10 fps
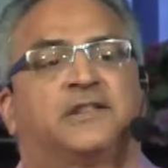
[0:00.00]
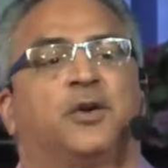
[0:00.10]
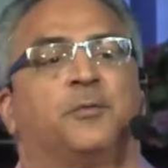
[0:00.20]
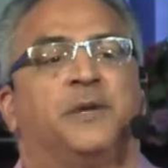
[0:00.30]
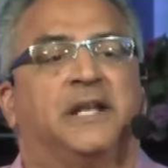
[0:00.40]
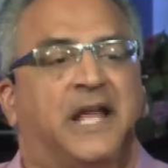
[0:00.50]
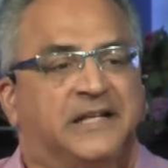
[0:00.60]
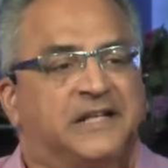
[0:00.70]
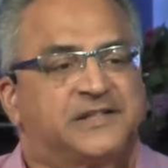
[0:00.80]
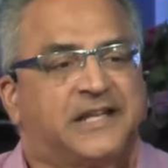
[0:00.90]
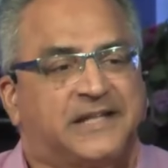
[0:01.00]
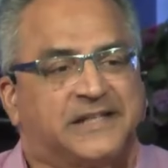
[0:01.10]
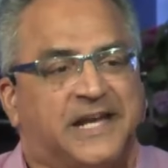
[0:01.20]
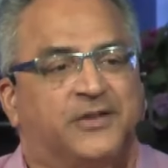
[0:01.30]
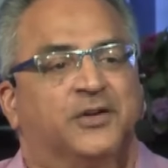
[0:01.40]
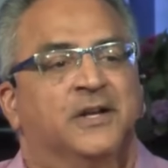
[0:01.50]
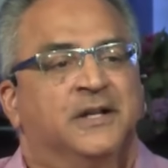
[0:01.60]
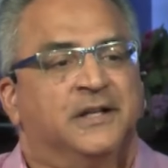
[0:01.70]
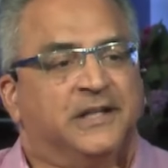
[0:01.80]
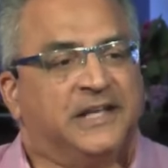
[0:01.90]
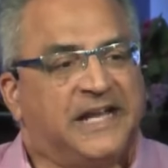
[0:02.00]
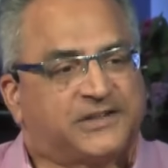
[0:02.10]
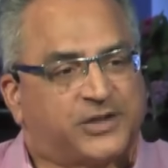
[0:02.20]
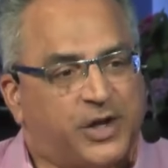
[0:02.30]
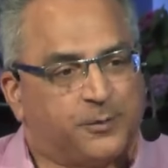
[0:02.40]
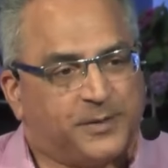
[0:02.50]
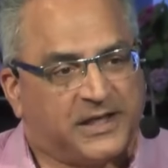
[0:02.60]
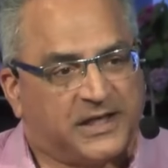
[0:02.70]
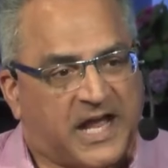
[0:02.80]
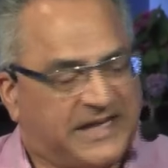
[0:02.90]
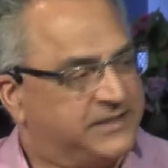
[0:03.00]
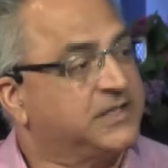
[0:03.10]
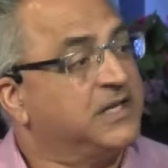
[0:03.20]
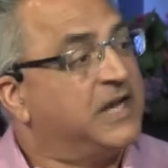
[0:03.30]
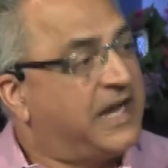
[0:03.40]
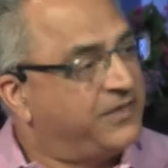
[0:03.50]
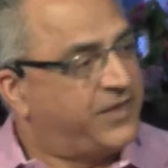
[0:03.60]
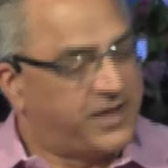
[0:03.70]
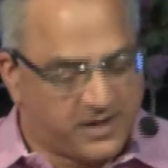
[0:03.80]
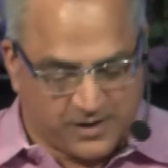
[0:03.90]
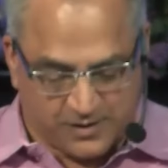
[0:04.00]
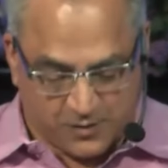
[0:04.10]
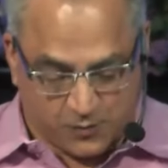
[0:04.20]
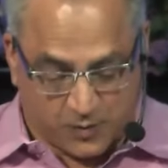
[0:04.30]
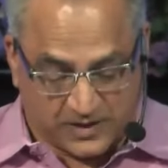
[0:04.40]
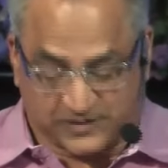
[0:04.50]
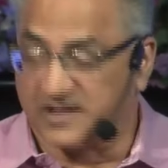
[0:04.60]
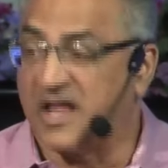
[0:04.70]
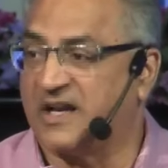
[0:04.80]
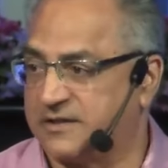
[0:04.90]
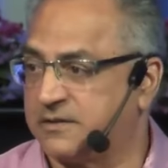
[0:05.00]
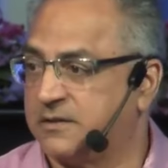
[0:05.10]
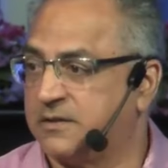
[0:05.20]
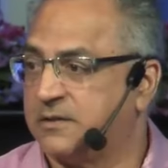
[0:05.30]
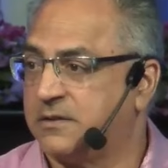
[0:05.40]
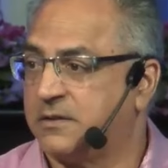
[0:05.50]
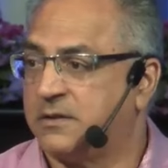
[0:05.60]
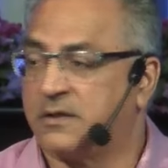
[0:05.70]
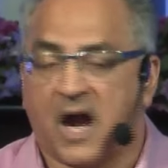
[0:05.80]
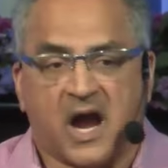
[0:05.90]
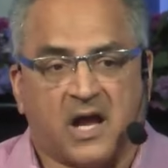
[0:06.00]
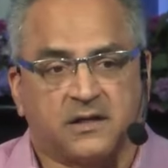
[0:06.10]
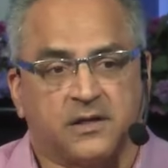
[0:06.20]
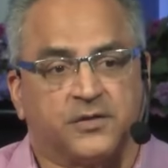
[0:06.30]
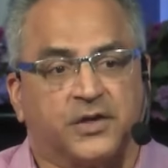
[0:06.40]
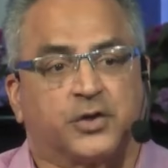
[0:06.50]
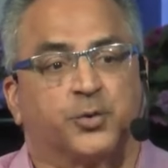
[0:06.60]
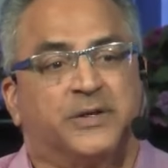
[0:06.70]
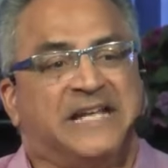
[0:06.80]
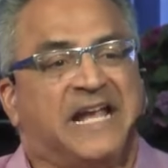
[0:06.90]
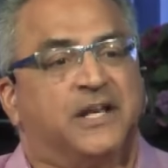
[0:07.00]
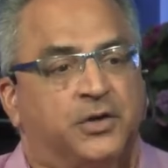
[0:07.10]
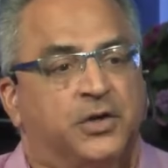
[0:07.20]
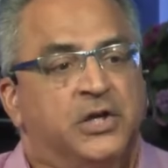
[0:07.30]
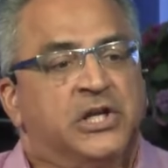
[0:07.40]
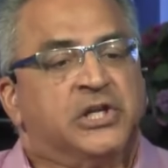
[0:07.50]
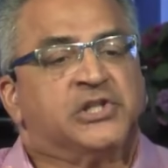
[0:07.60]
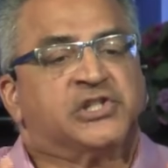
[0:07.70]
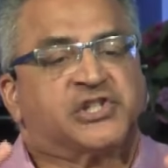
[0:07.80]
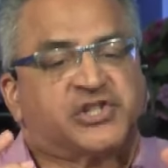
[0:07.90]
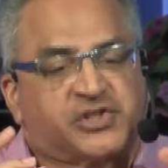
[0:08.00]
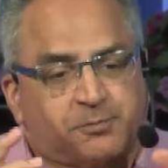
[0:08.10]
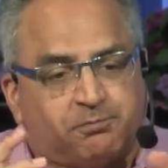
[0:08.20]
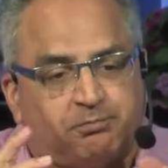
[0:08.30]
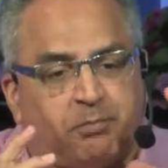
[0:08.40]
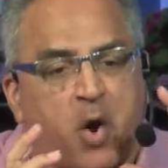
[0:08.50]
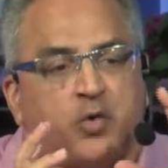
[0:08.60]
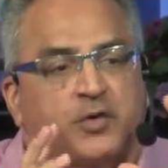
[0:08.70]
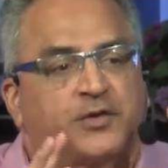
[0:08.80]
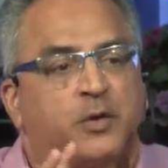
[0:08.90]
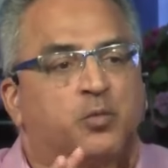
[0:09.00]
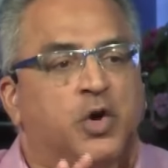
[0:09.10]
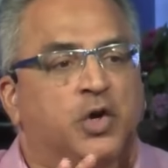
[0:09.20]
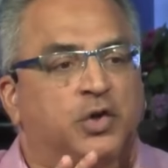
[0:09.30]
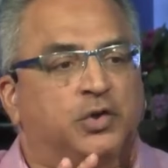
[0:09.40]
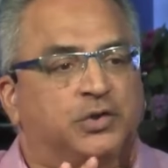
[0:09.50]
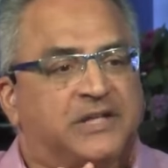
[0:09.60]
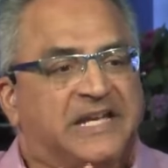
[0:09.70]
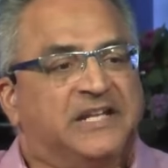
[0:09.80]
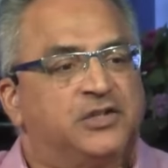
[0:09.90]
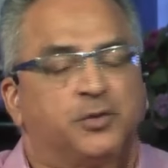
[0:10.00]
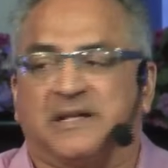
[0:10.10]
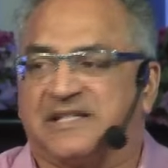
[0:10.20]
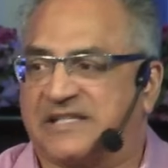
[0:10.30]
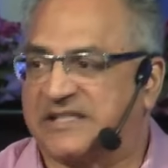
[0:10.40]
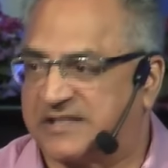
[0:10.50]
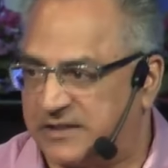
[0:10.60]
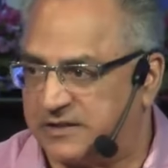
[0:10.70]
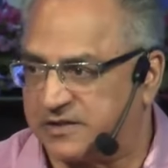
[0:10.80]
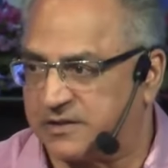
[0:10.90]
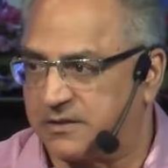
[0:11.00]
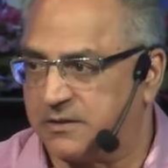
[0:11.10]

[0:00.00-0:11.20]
there be light. Let's say that together. Let there be light. And there was light. God, the Creator, spoke the world into existence.